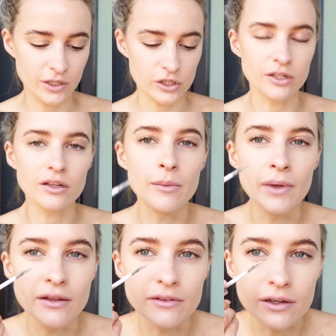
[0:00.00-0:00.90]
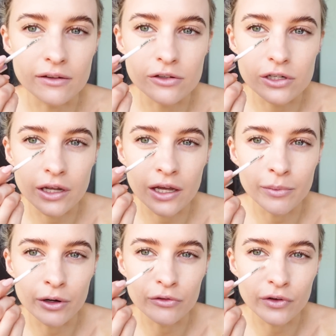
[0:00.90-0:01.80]
She's amazing so she
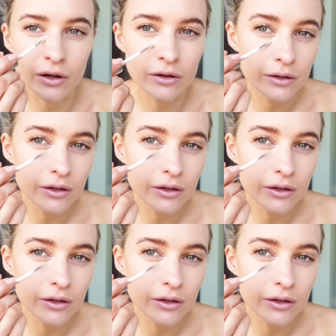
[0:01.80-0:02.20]
came over